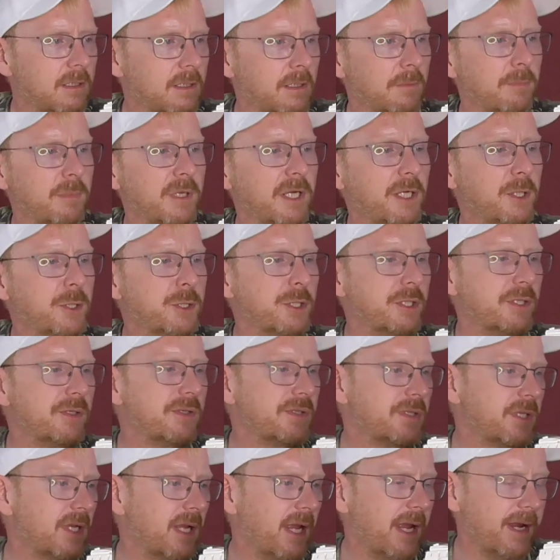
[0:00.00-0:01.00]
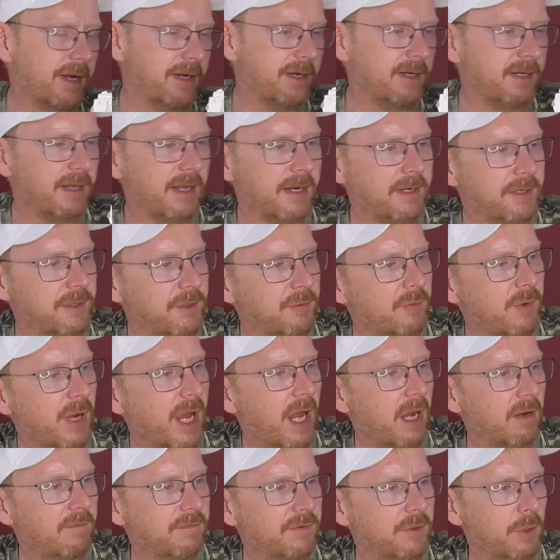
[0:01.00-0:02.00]
the pictures, and then you
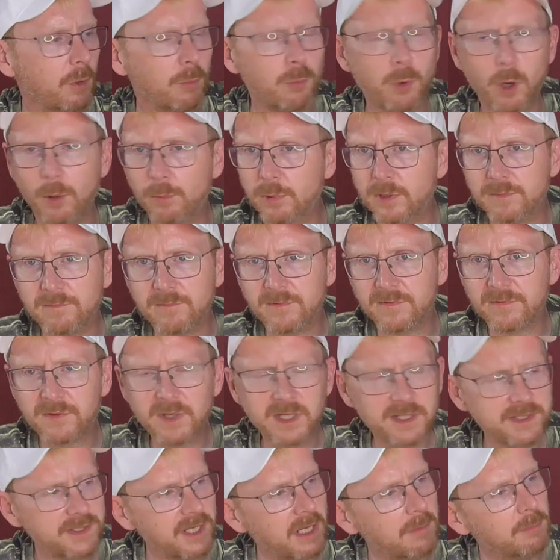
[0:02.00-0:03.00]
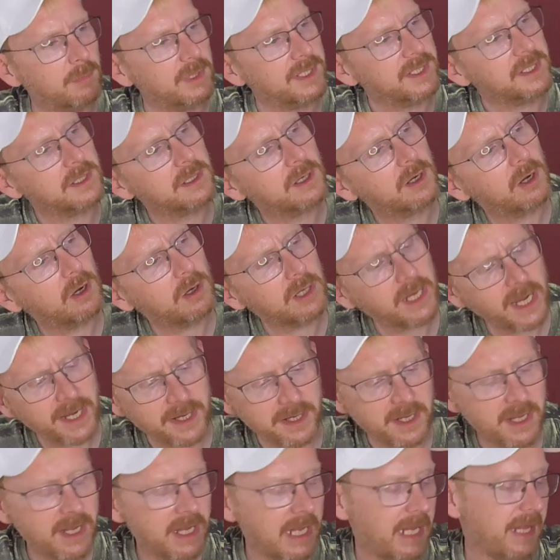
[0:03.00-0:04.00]
have no problem with the assembly.
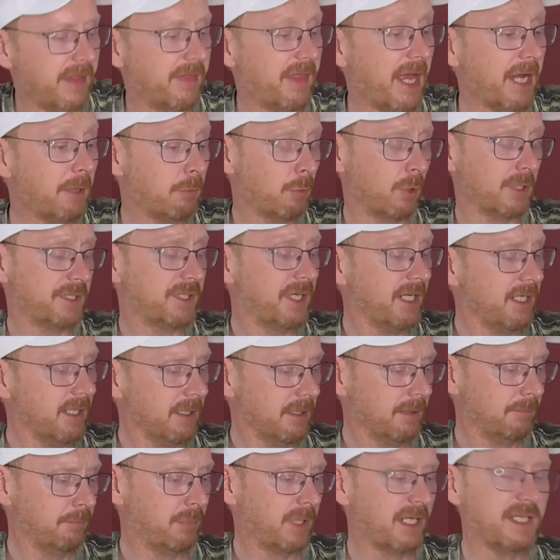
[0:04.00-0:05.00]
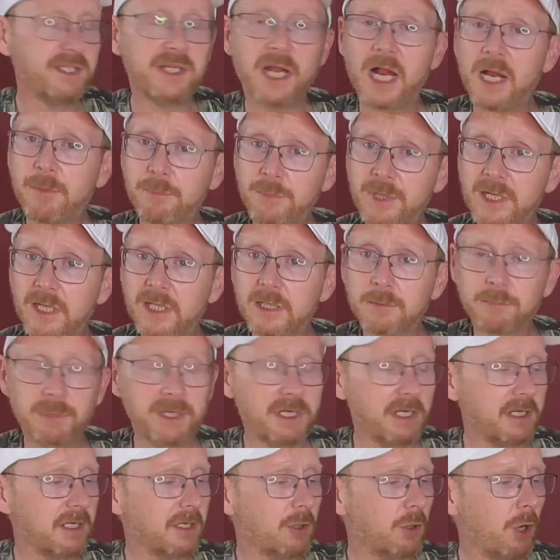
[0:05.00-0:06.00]
Okay, that was it. Please help me a little
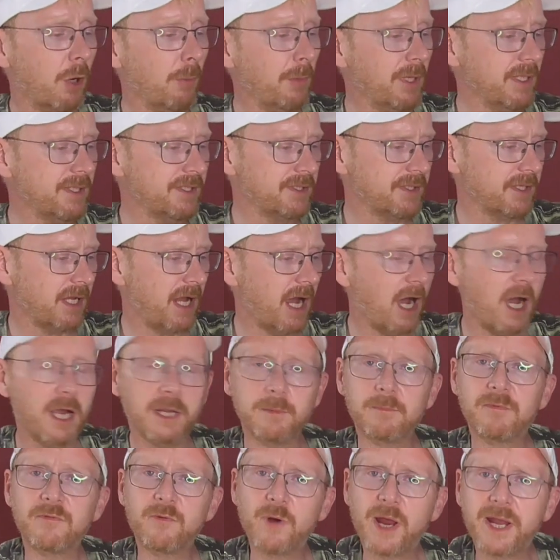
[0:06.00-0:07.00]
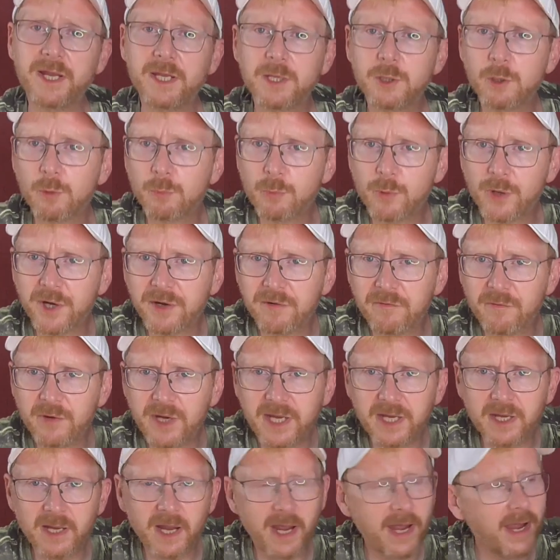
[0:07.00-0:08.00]
bit in the comments. I'm Frank, your brick
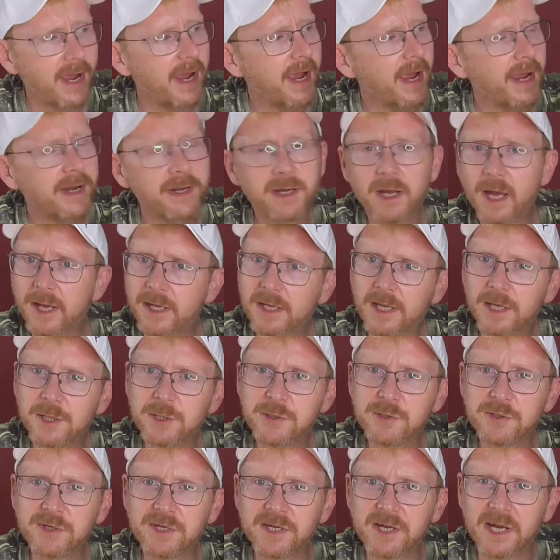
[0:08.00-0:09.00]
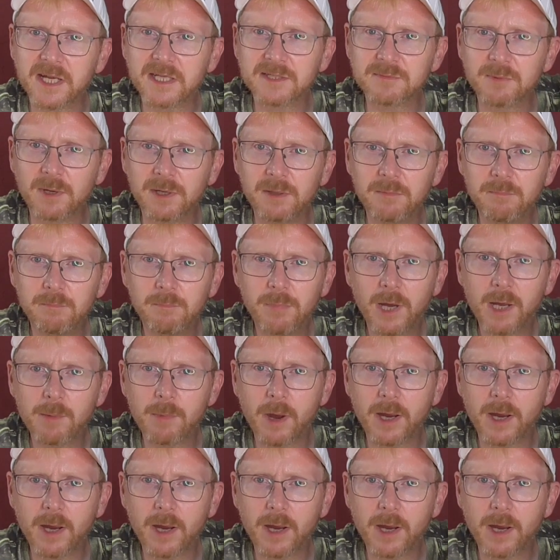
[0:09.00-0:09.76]
freak, and I catch you in the next one. Bye